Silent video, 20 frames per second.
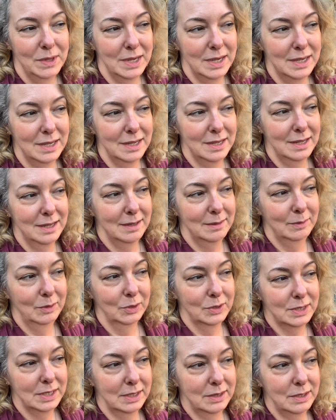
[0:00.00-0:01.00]
Uh,
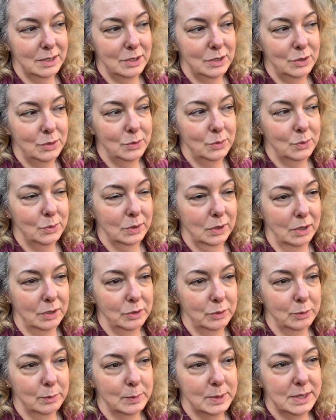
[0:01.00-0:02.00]
looks like the new
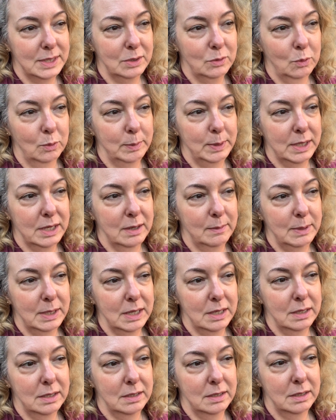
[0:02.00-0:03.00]
laundry room sink will be coming
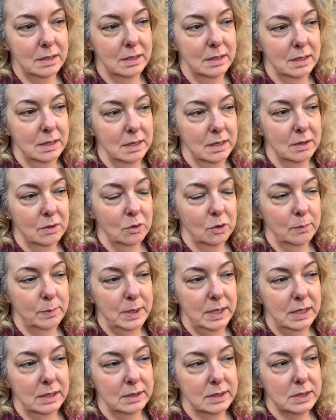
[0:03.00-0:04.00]
in or
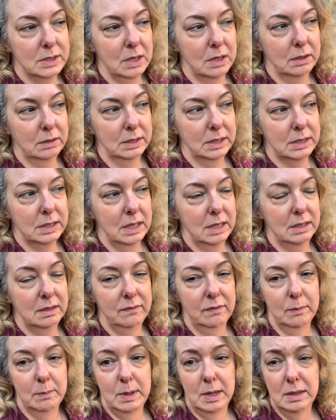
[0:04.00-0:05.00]
being installed at the end
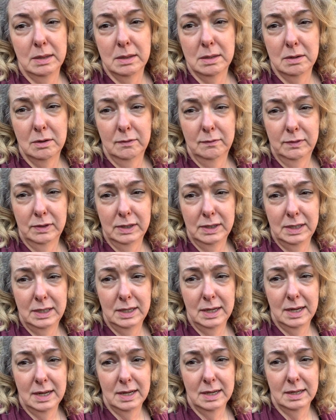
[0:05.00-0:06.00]
of the month,
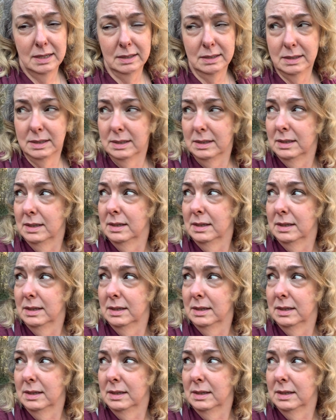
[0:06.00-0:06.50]
hopefully. And